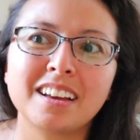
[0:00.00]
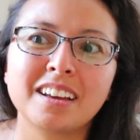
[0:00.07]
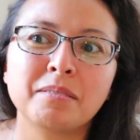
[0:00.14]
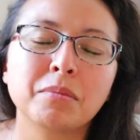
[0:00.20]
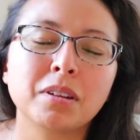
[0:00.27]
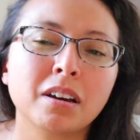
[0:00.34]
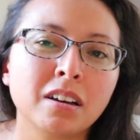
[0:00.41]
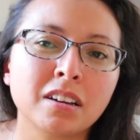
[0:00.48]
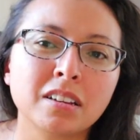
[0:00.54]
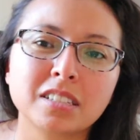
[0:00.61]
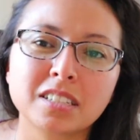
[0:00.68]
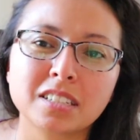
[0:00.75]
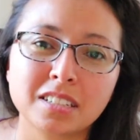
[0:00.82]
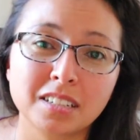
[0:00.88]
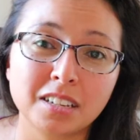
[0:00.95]

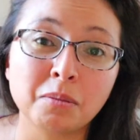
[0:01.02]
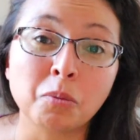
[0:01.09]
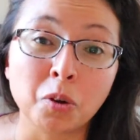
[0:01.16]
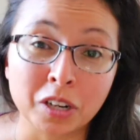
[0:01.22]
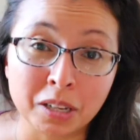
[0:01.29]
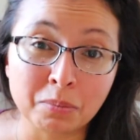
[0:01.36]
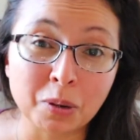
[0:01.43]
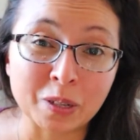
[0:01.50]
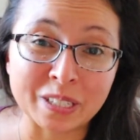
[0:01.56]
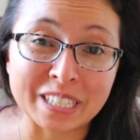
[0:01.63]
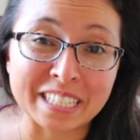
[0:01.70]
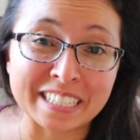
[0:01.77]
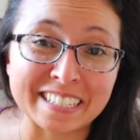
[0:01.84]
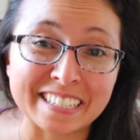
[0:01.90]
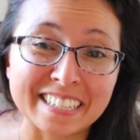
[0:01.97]
not a morning
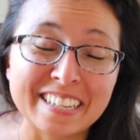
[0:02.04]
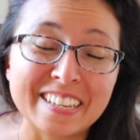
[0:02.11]
person.